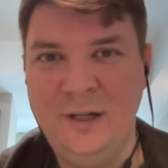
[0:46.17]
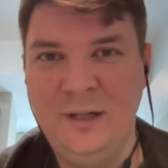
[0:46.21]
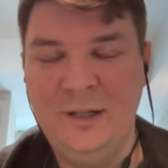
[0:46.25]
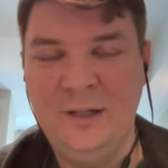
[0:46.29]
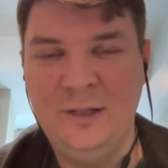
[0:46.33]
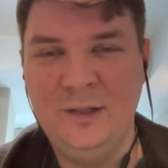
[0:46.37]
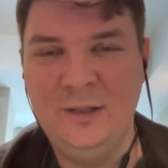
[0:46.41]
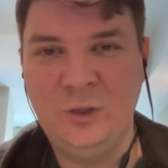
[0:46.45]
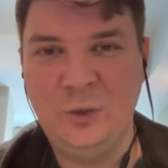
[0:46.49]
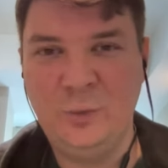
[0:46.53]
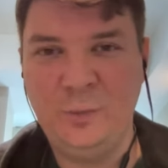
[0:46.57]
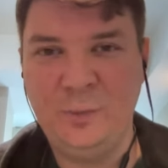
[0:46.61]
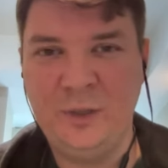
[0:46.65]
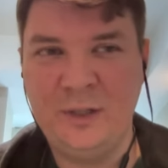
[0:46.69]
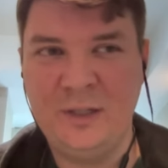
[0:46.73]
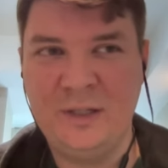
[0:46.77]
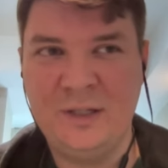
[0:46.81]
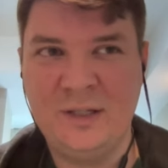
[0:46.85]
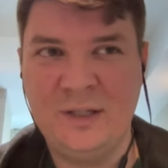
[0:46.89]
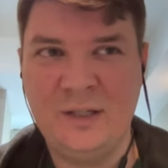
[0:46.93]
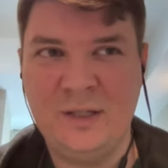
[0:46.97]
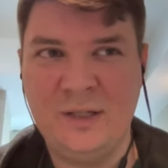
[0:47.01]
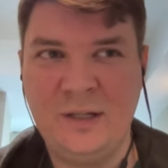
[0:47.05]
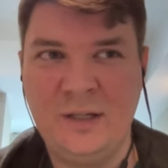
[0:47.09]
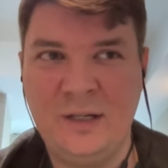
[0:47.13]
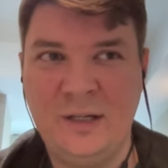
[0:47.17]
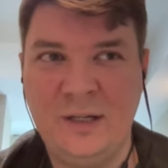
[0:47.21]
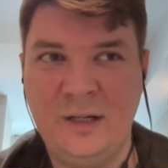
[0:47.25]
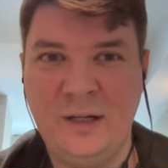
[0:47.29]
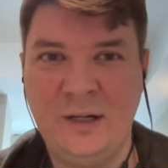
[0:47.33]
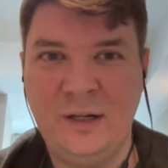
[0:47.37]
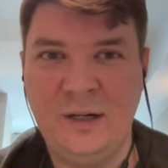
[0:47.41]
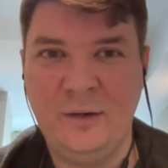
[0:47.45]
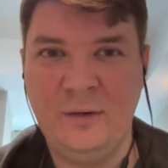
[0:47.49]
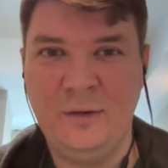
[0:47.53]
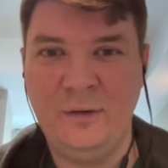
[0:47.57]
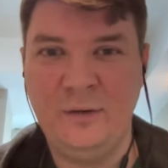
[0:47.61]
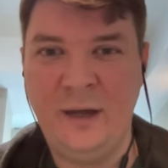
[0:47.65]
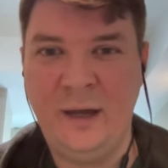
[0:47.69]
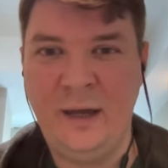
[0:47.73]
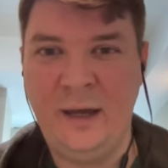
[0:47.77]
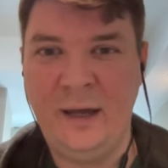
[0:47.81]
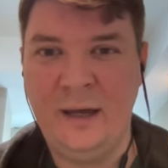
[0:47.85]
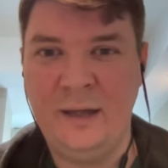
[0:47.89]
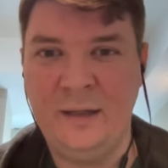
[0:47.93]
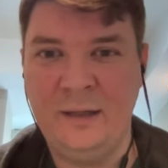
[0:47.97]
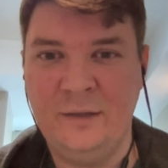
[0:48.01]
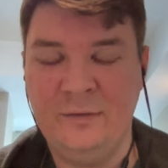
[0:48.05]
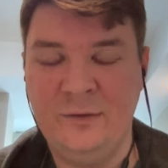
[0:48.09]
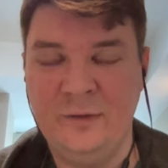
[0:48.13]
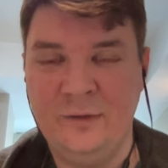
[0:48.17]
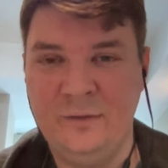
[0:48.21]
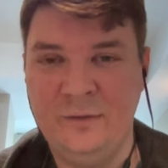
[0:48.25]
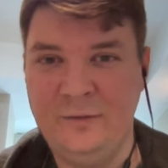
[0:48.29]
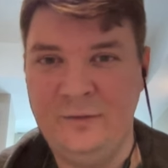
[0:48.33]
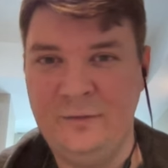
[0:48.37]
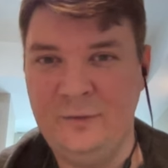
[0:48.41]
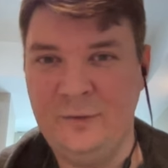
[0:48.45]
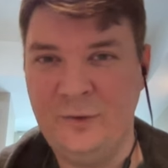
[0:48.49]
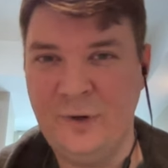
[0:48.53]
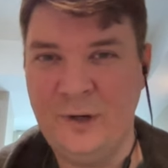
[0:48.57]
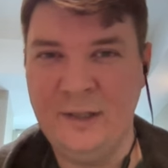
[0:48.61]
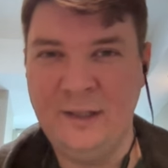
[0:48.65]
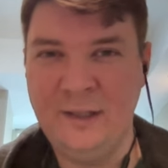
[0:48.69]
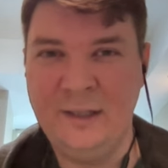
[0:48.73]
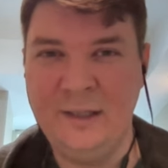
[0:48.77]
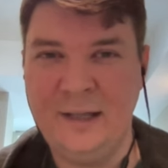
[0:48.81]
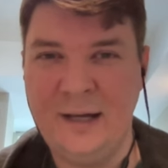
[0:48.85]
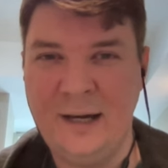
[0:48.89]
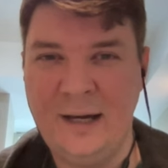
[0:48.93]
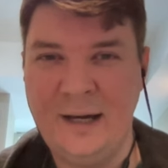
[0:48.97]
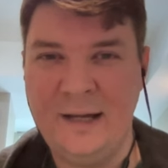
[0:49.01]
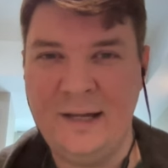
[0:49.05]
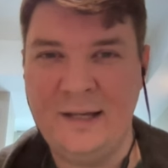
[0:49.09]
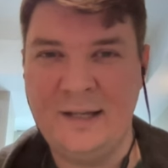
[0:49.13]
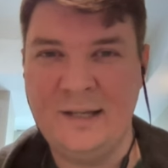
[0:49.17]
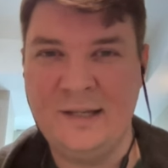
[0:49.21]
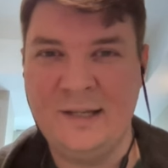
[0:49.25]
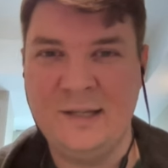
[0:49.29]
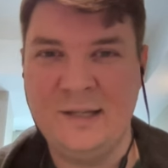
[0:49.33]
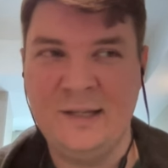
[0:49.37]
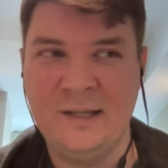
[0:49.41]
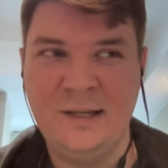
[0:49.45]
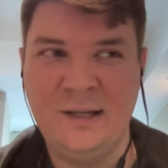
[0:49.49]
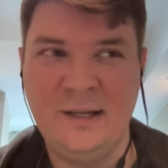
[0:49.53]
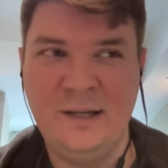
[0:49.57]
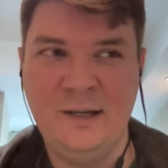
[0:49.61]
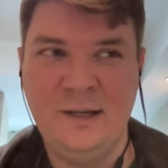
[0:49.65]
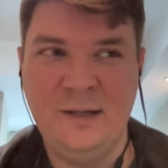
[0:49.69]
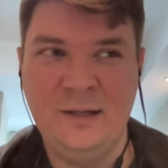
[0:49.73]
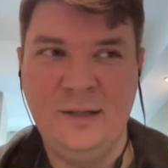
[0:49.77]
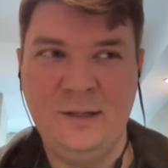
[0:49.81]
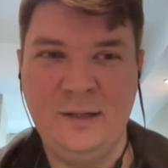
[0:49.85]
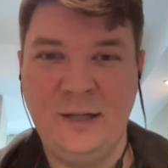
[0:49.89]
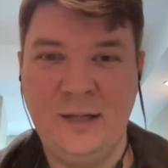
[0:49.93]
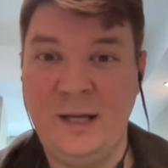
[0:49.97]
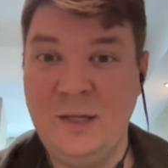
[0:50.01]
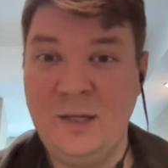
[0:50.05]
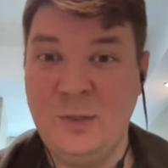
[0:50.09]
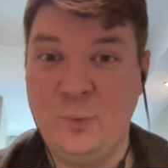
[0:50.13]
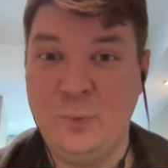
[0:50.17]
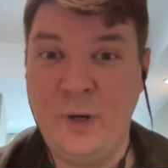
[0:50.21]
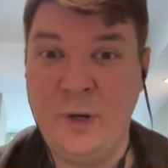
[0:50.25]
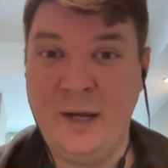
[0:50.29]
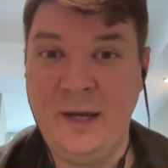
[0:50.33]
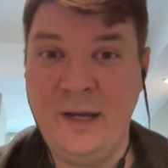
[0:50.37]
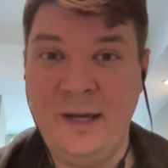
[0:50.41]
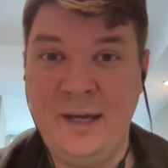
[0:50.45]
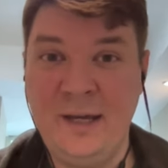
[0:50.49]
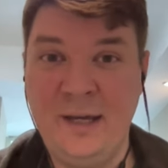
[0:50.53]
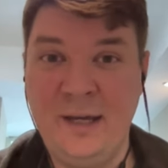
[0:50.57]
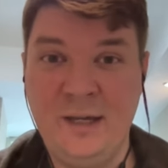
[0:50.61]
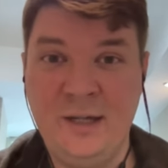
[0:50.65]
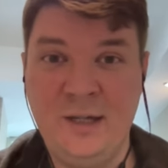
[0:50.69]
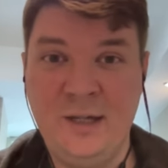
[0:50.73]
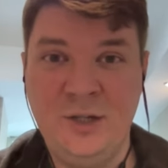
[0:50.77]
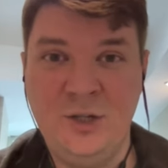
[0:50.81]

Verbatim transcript: topics uh, and with really nice nice way,